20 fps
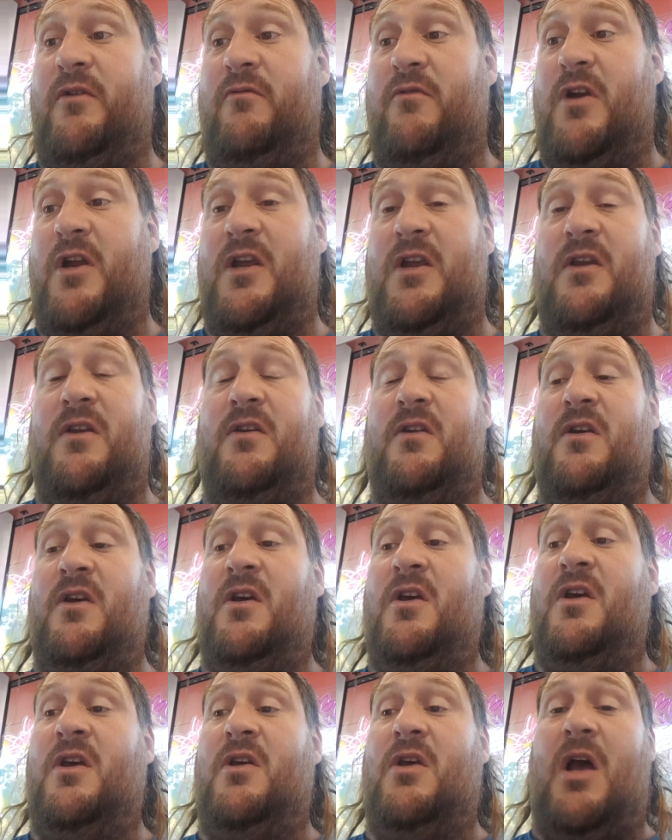Reid.
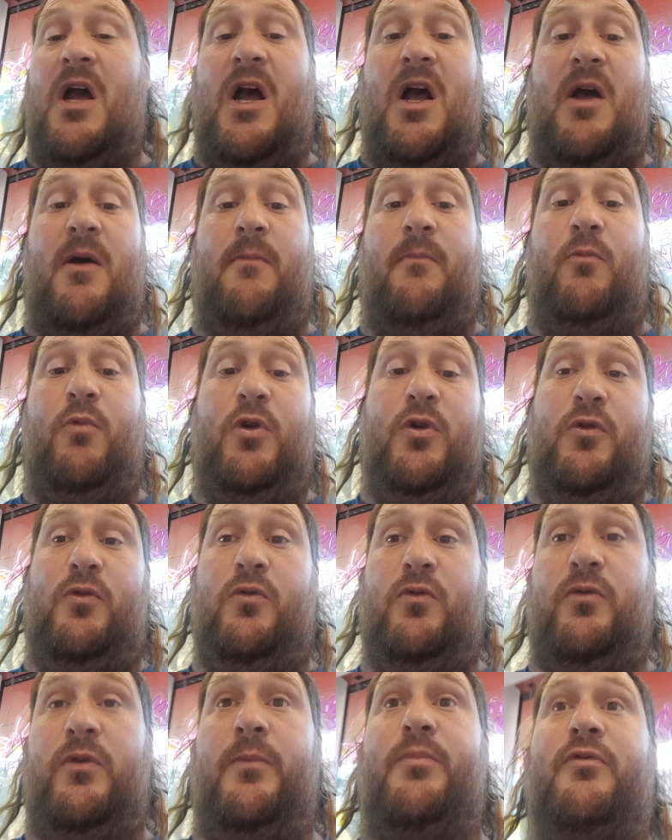
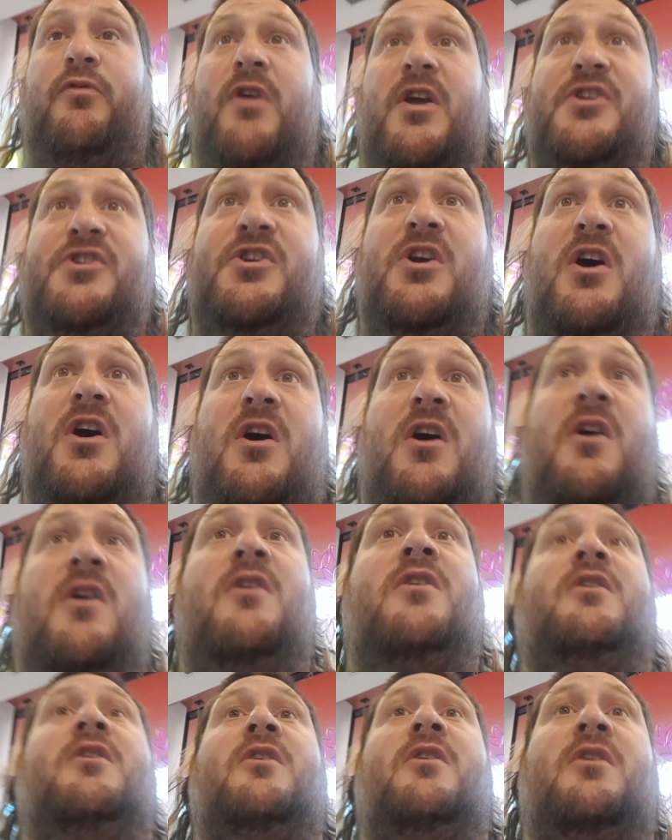Will the pressure,
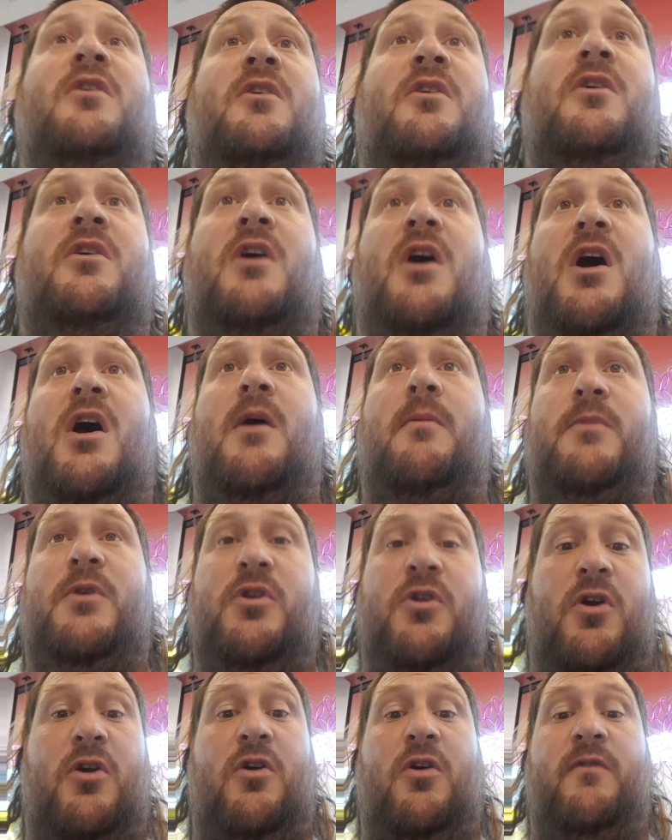
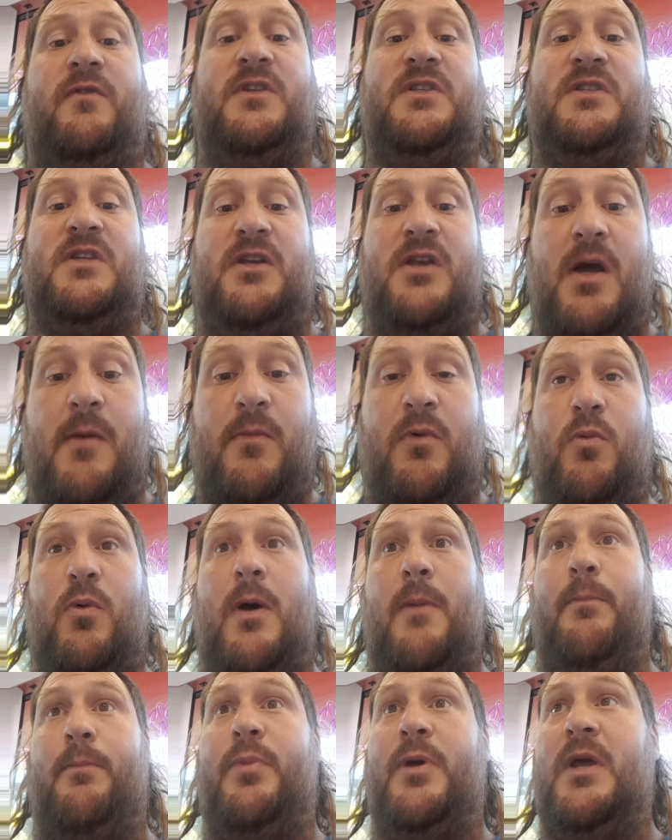obviously number
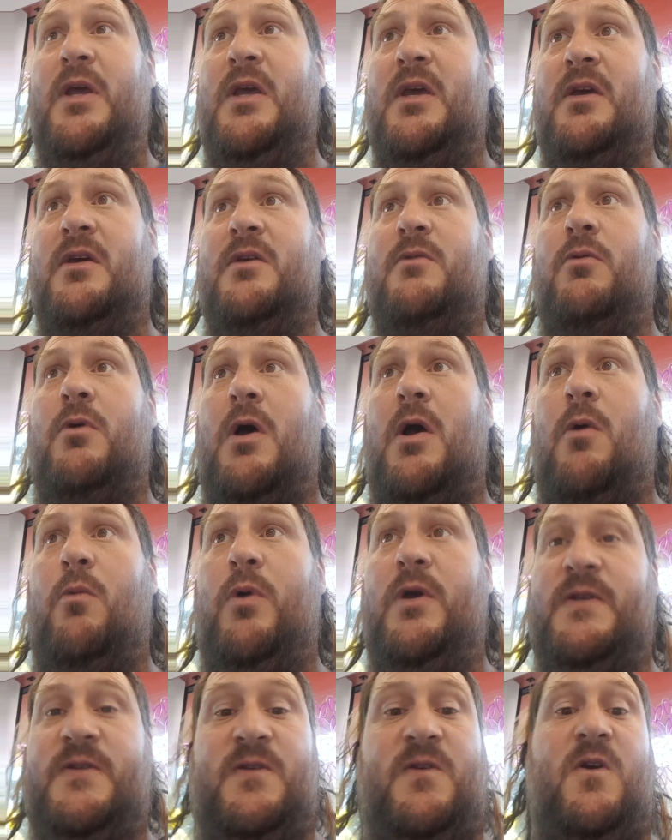one pick.
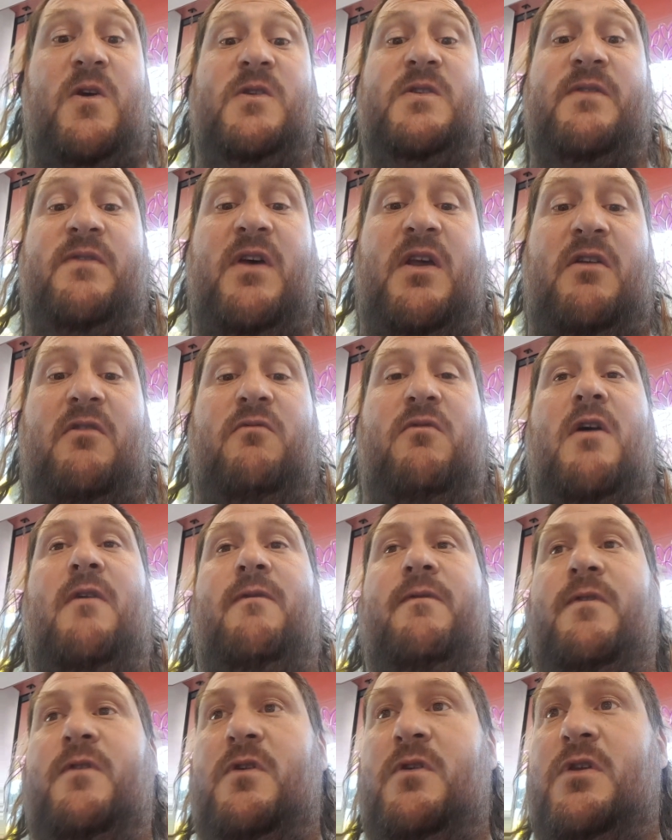West Coast have had a
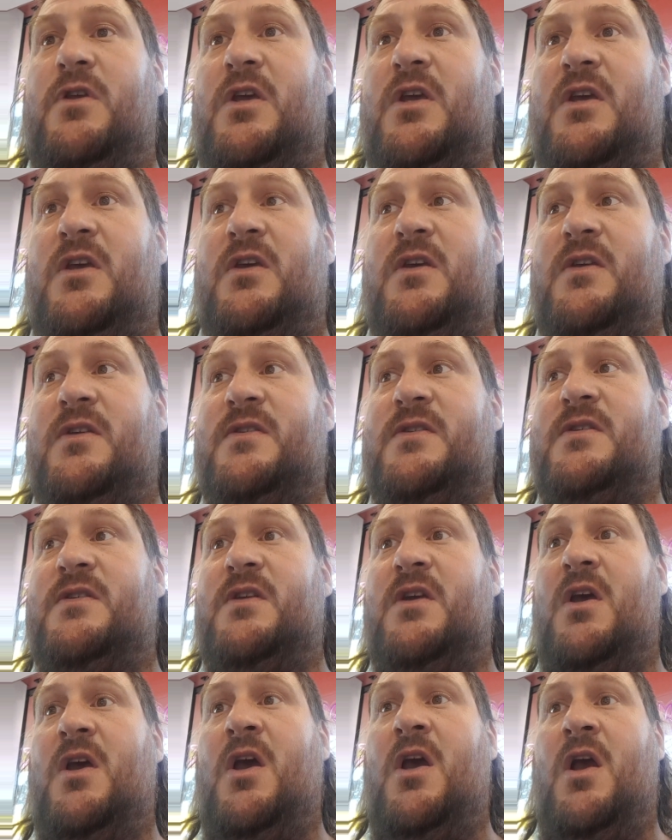rough few years.
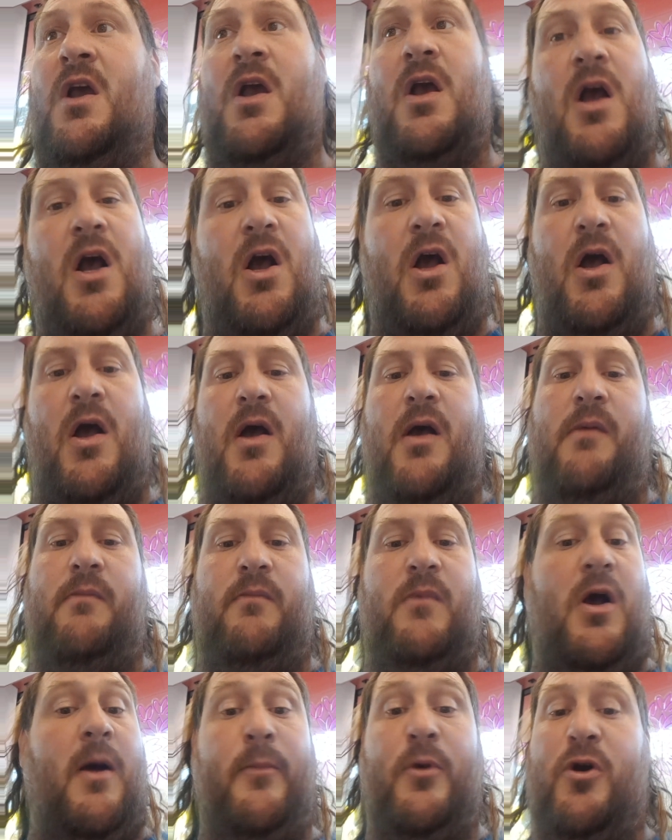
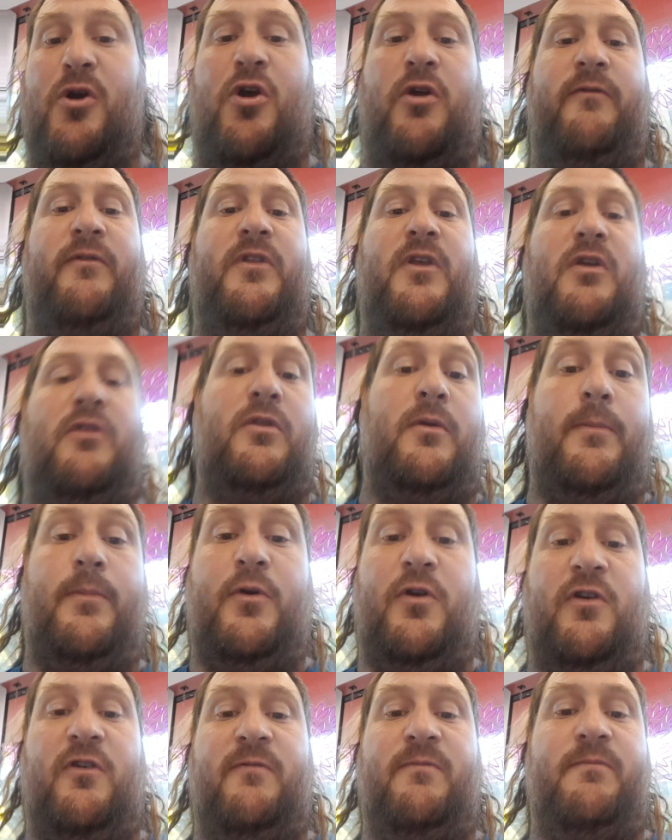I'm not over there in the
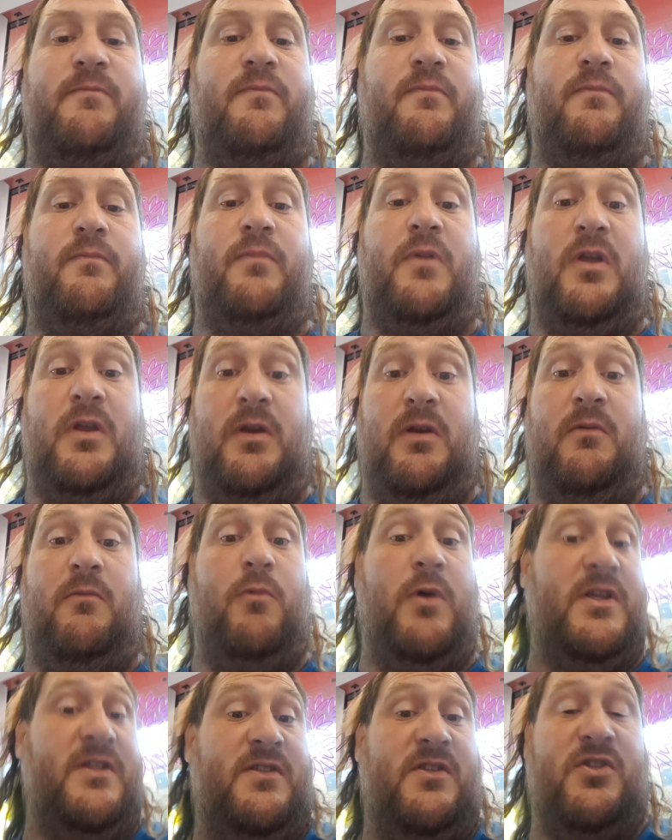Perth in
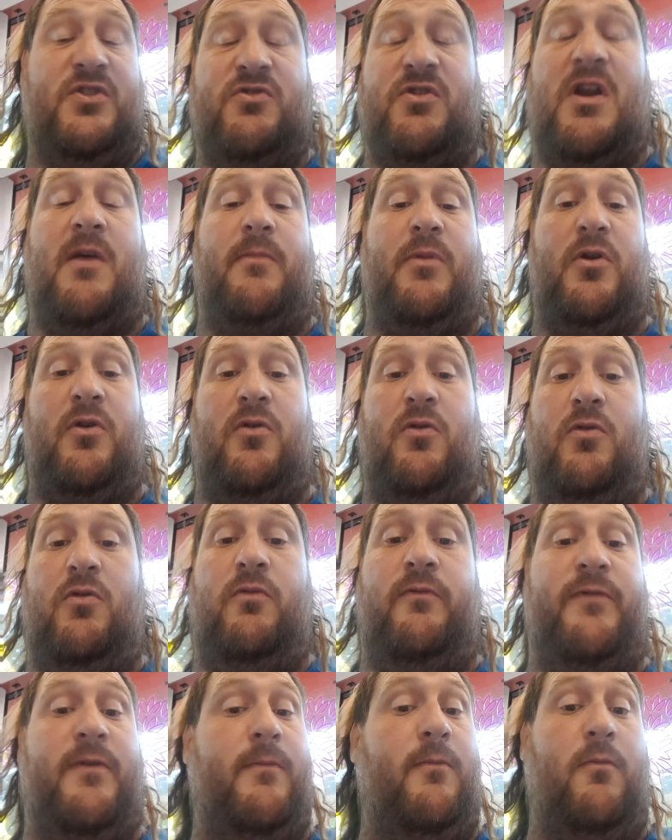Western Australia,
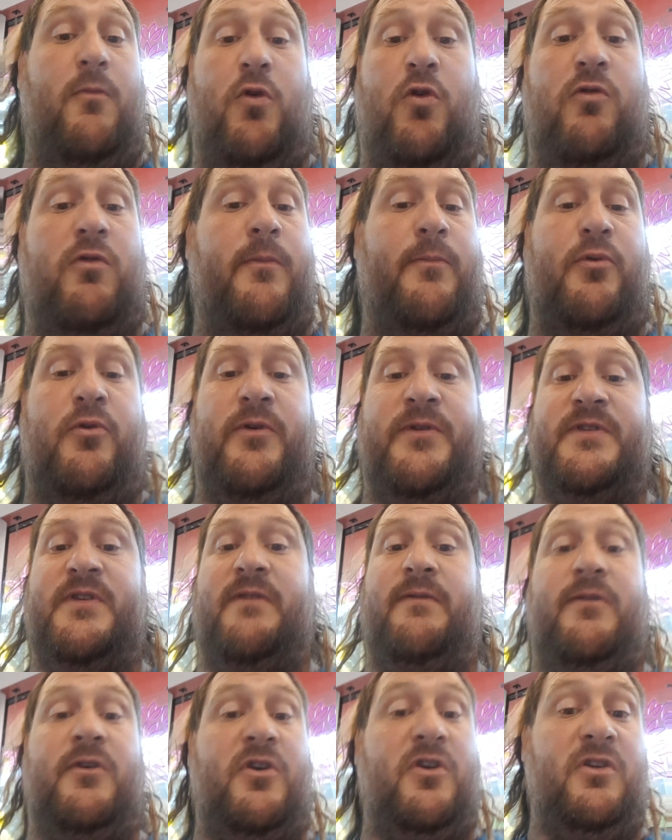but from all reports
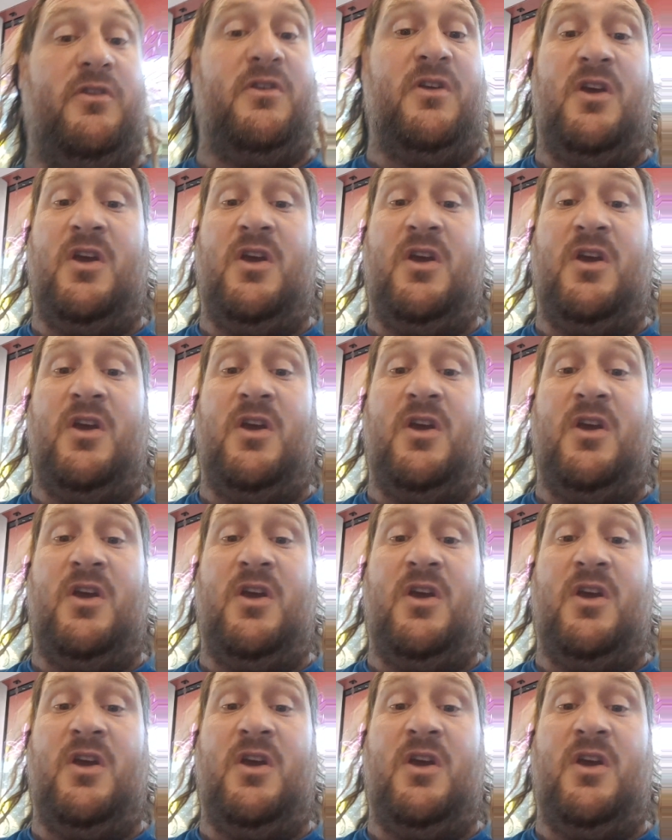I've heard,